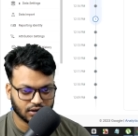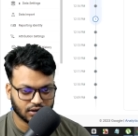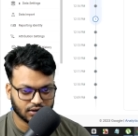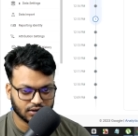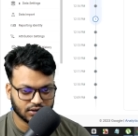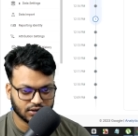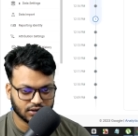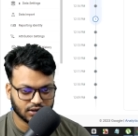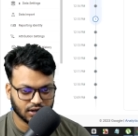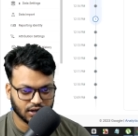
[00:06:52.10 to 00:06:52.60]

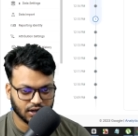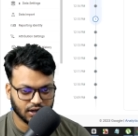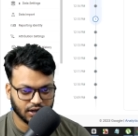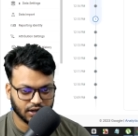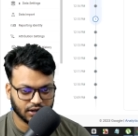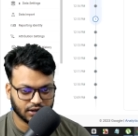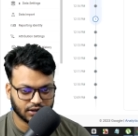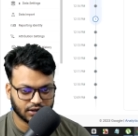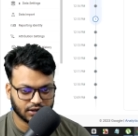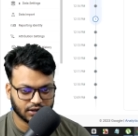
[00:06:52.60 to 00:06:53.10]

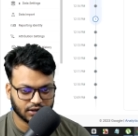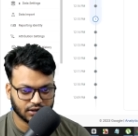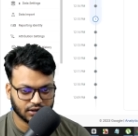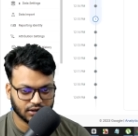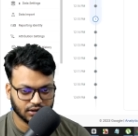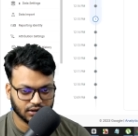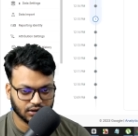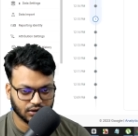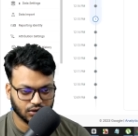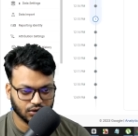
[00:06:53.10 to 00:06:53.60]
select
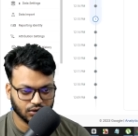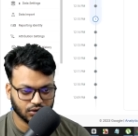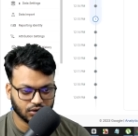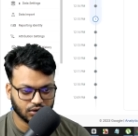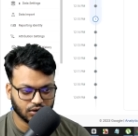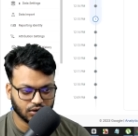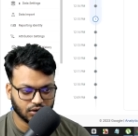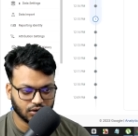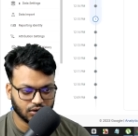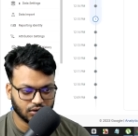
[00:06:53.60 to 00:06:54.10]

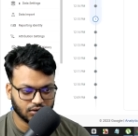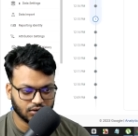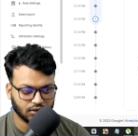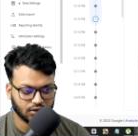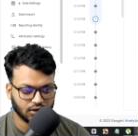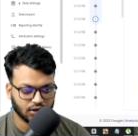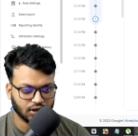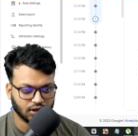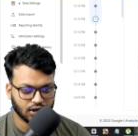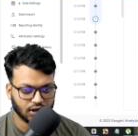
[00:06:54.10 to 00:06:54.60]
google
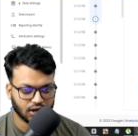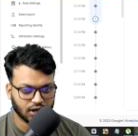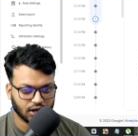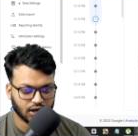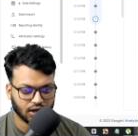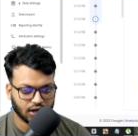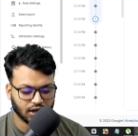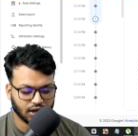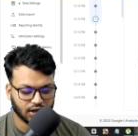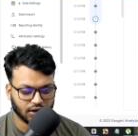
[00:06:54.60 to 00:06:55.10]

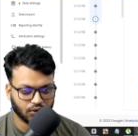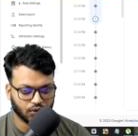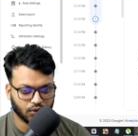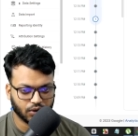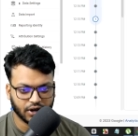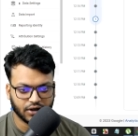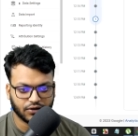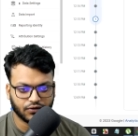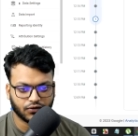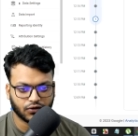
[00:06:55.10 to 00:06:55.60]
and
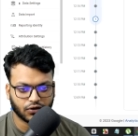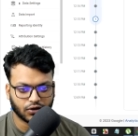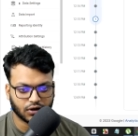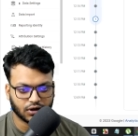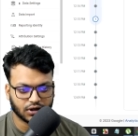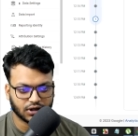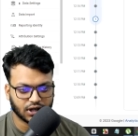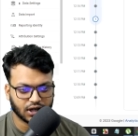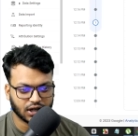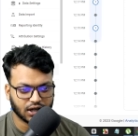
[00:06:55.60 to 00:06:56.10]
wait for
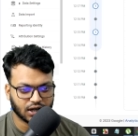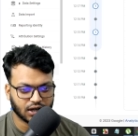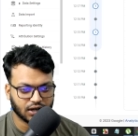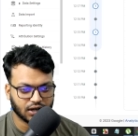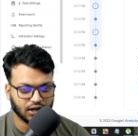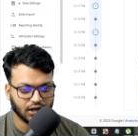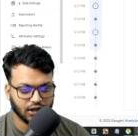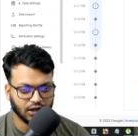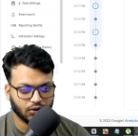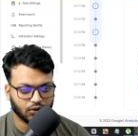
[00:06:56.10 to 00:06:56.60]
the
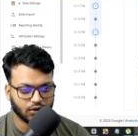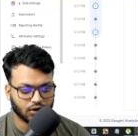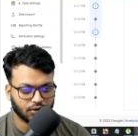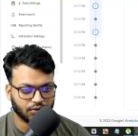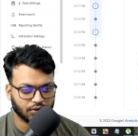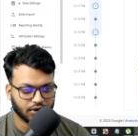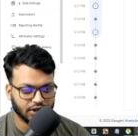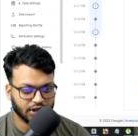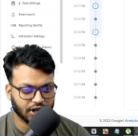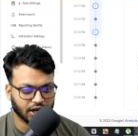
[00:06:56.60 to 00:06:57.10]
new con
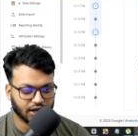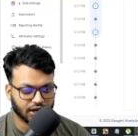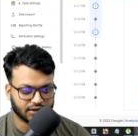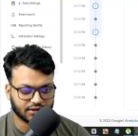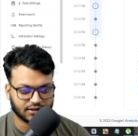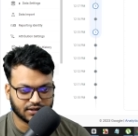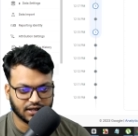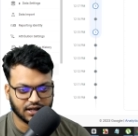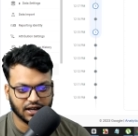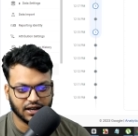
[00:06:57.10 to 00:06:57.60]
yes
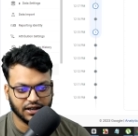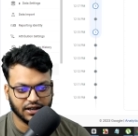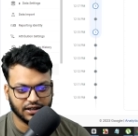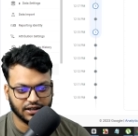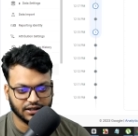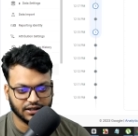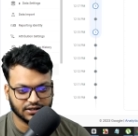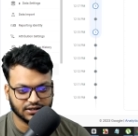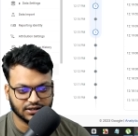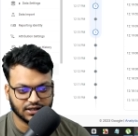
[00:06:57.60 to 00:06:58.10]
here it
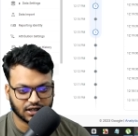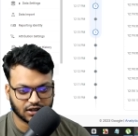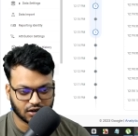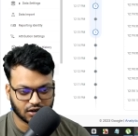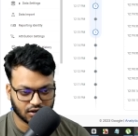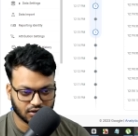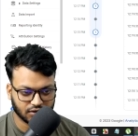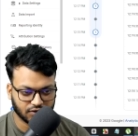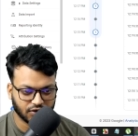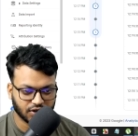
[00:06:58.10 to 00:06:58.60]
is the
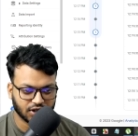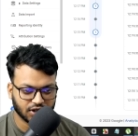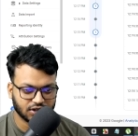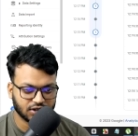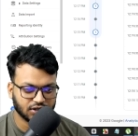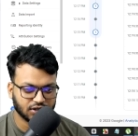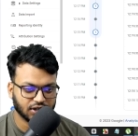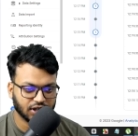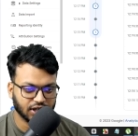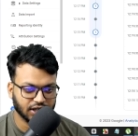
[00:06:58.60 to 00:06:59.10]

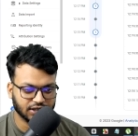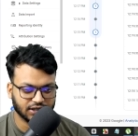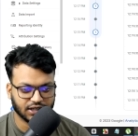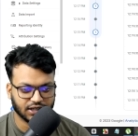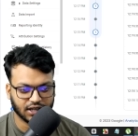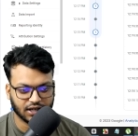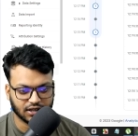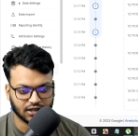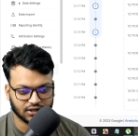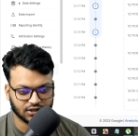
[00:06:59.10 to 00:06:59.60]
conversion is
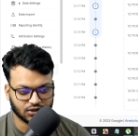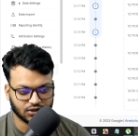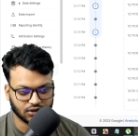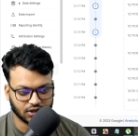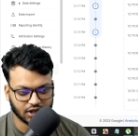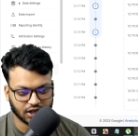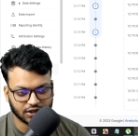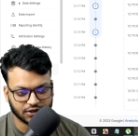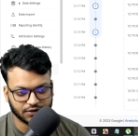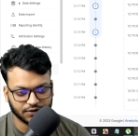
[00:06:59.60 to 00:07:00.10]
here so
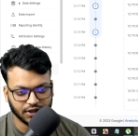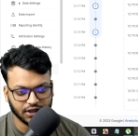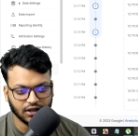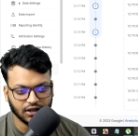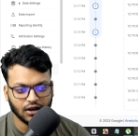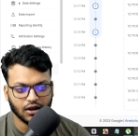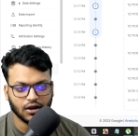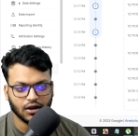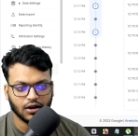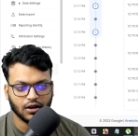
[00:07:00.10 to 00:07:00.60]
that's mean
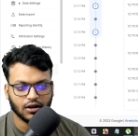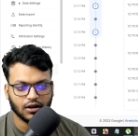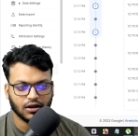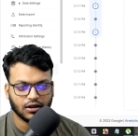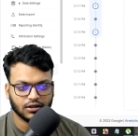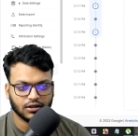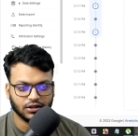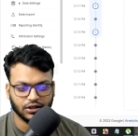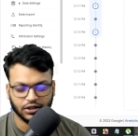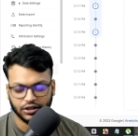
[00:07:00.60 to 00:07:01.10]

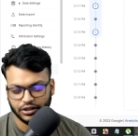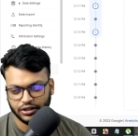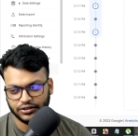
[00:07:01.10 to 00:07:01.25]
this